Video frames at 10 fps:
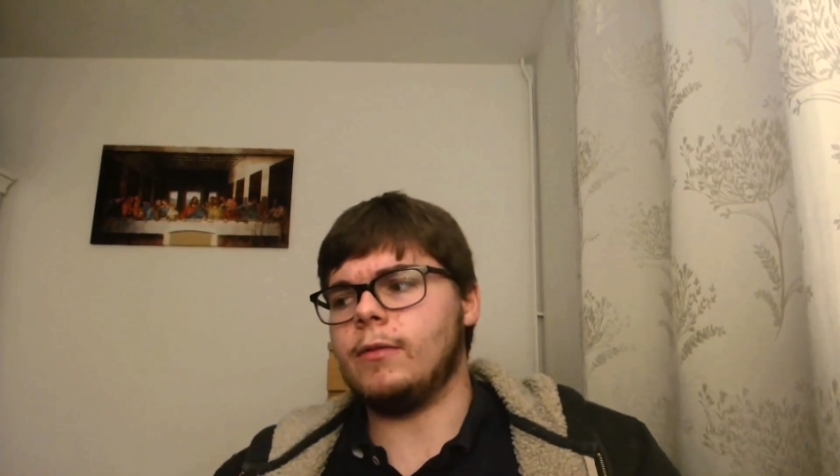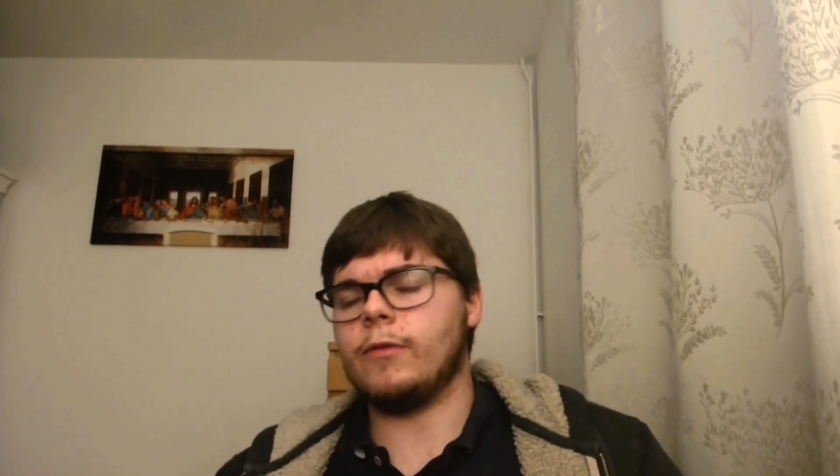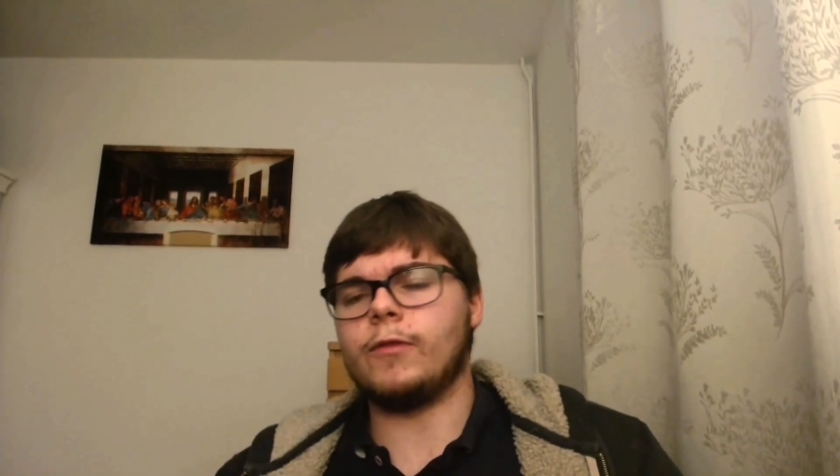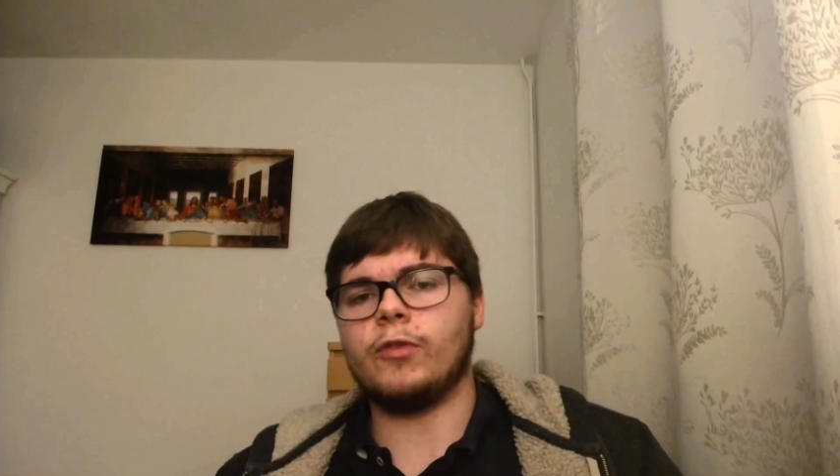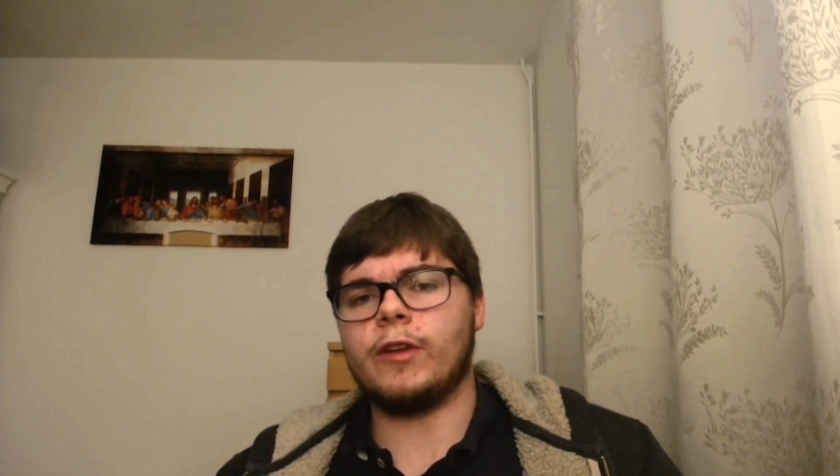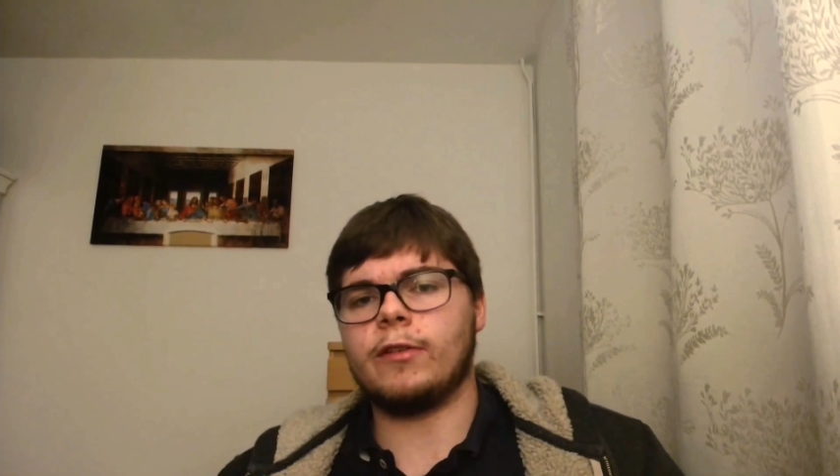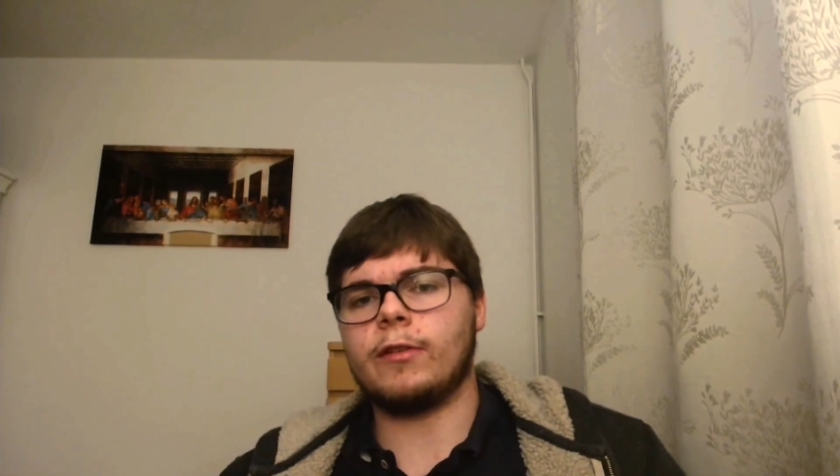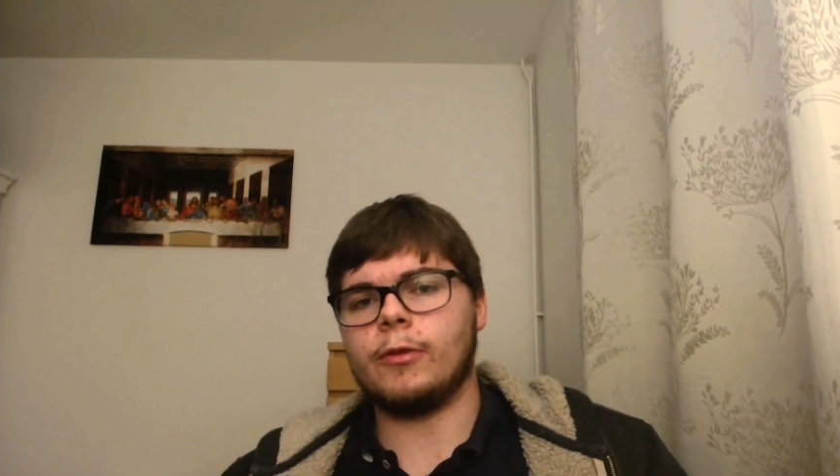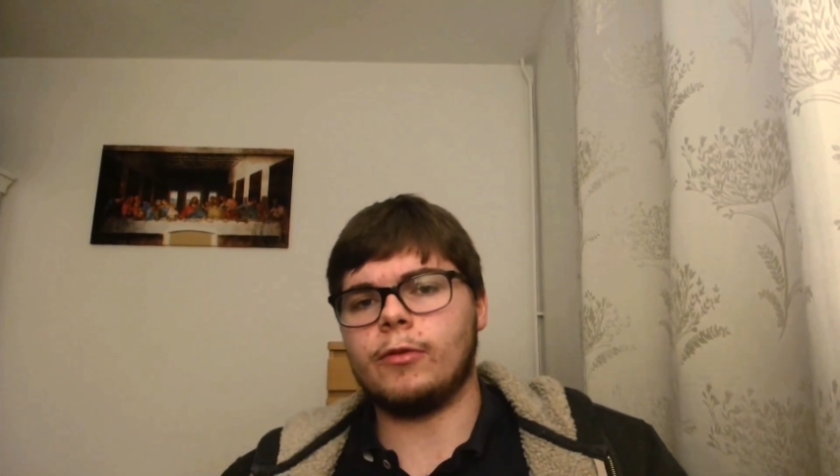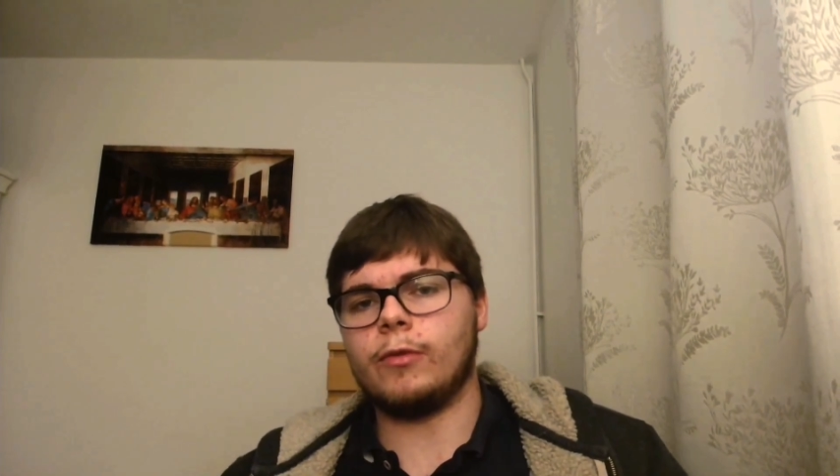Revolt
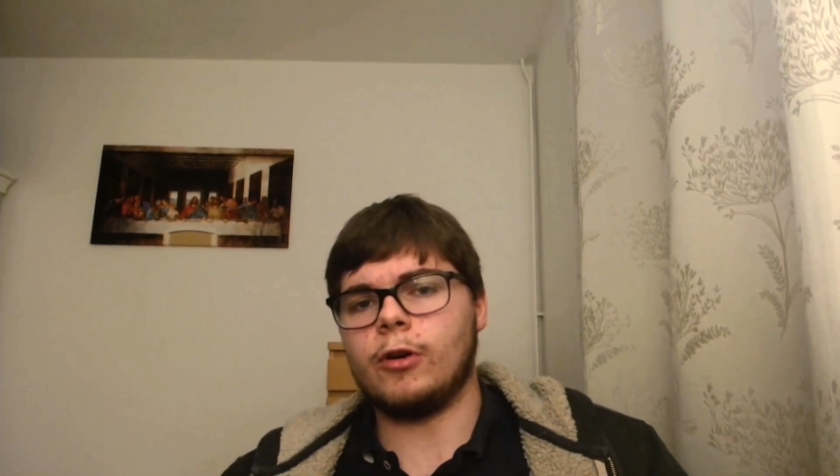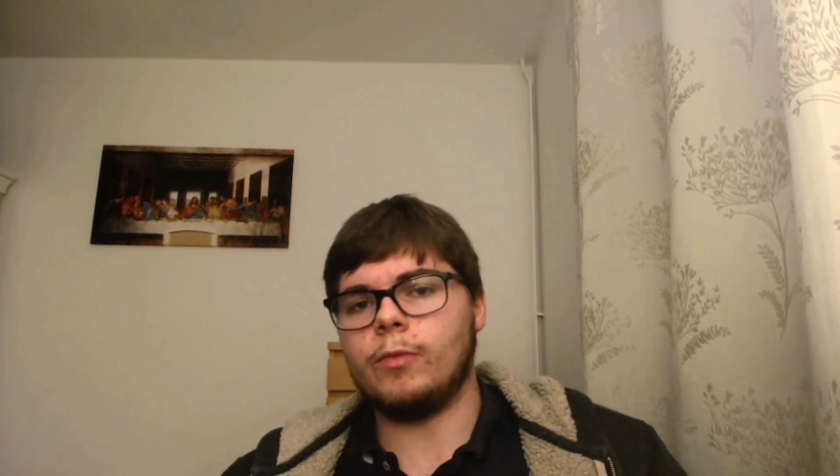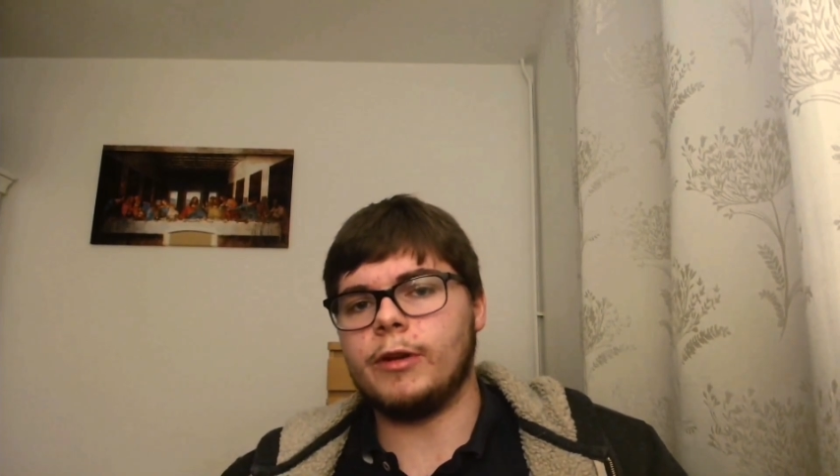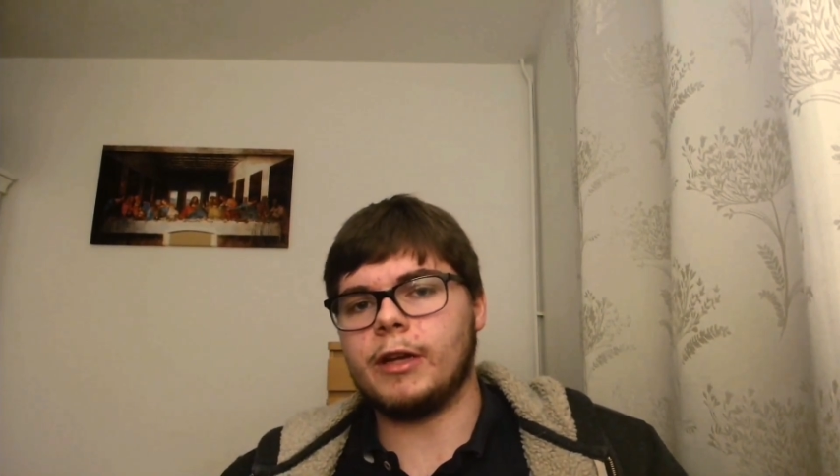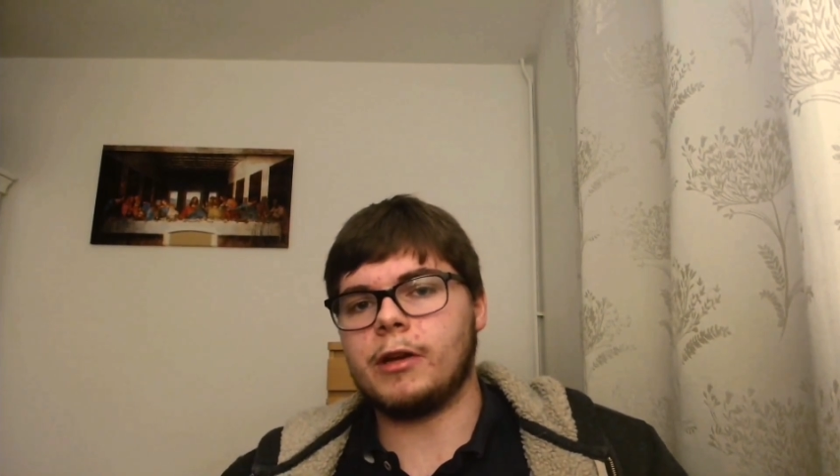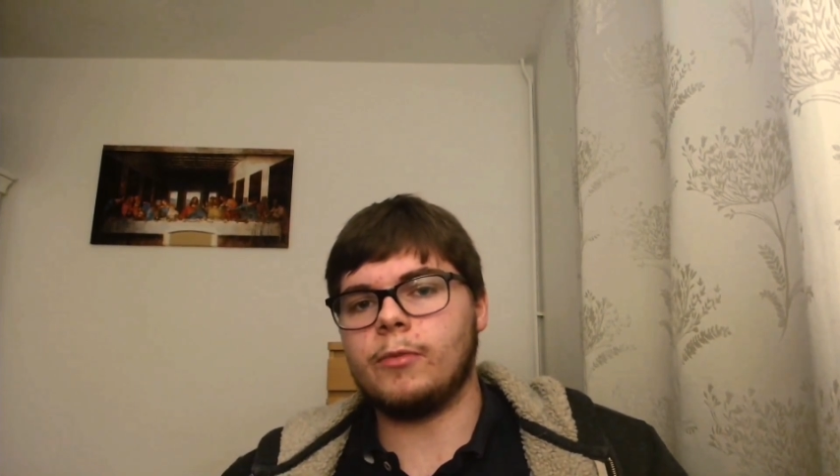Against the Modern World when it